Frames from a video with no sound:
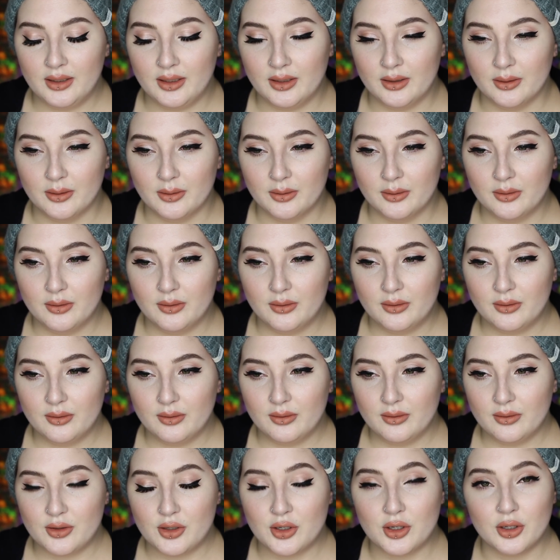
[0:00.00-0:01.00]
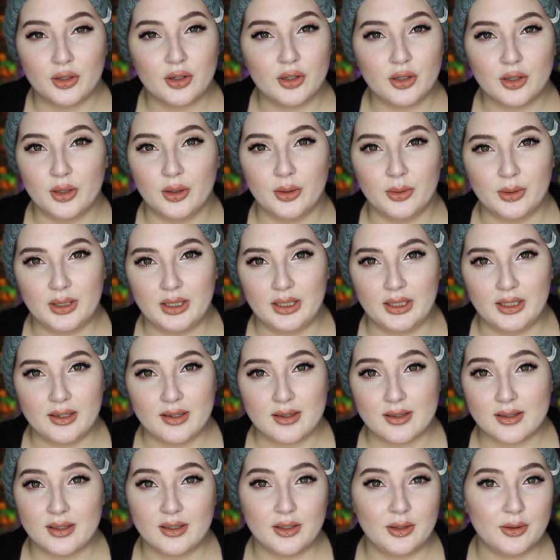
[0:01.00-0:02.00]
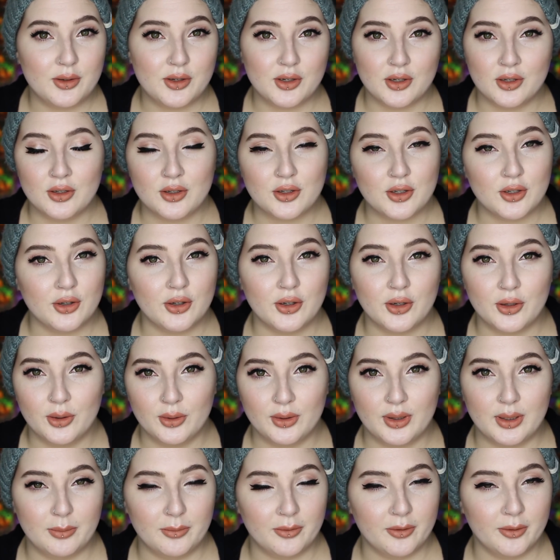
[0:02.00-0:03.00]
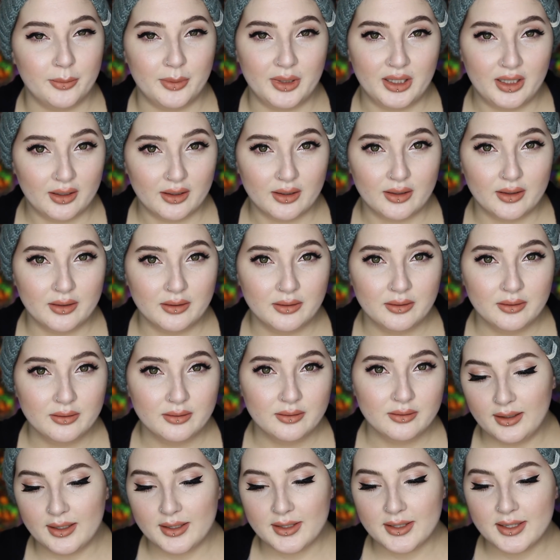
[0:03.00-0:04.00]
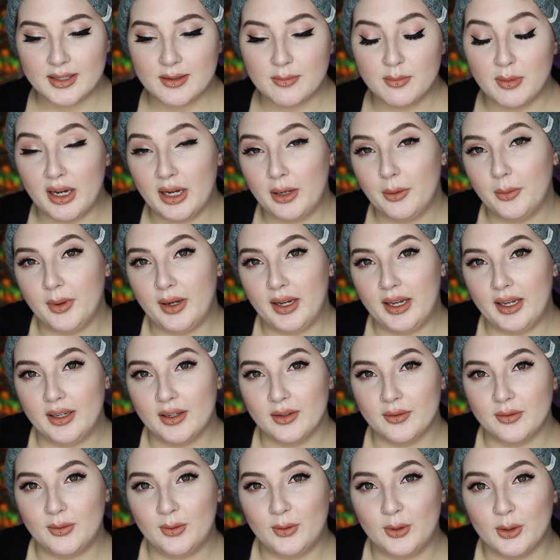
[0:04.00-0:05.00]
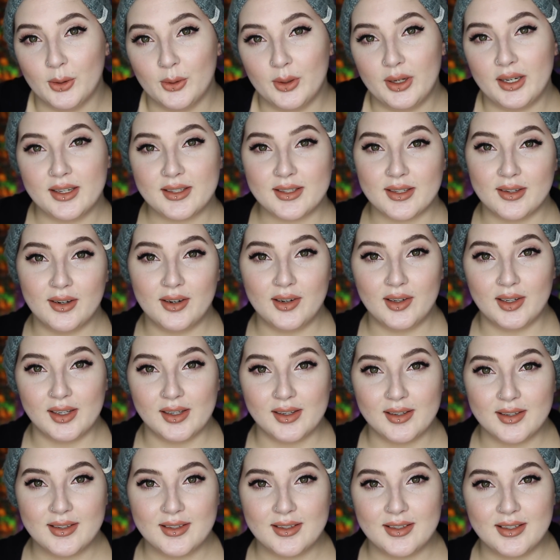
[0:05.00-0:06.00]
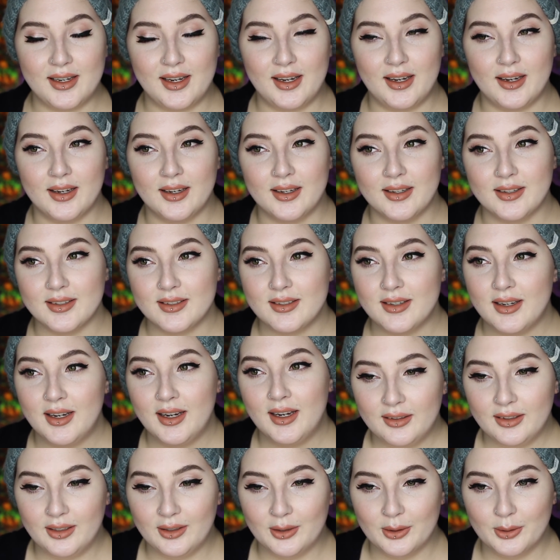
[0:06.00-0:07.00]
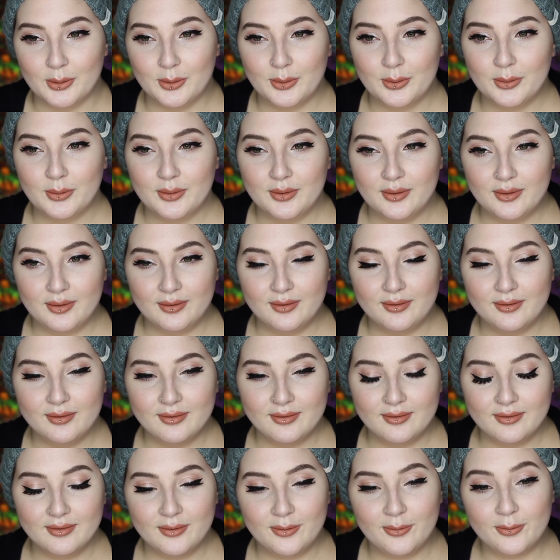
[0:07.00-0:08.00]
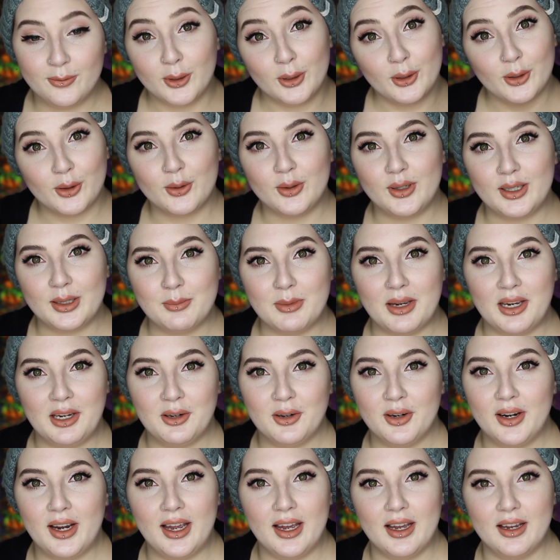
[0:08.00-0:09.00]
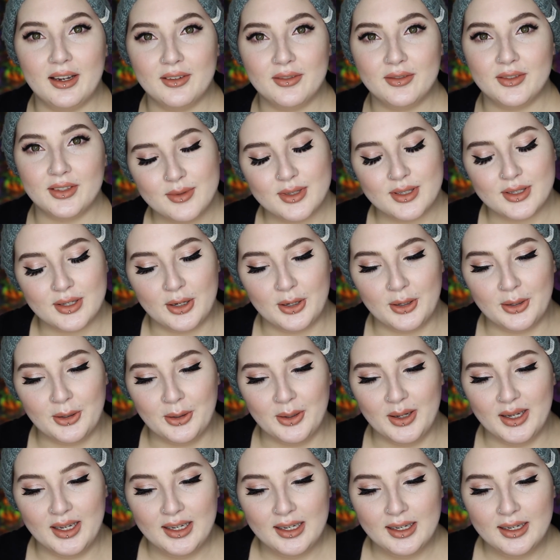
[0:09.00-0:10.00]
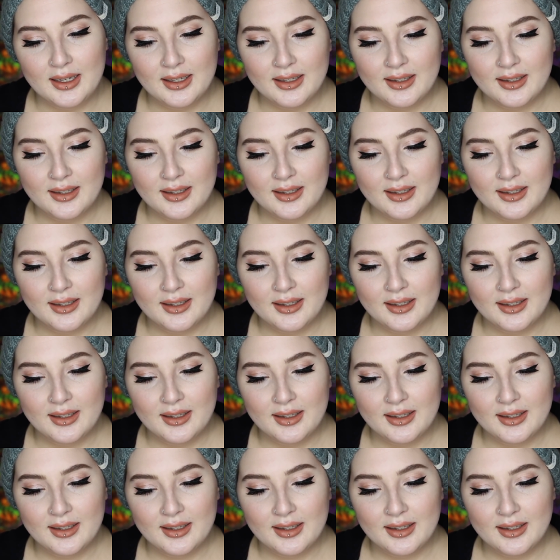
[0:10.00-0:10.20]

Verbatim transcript: you know, sugarcoat things, and you shouldn't sugarcoat them for me either. This is my way of growing as an artist and, you know, furthering my craft. So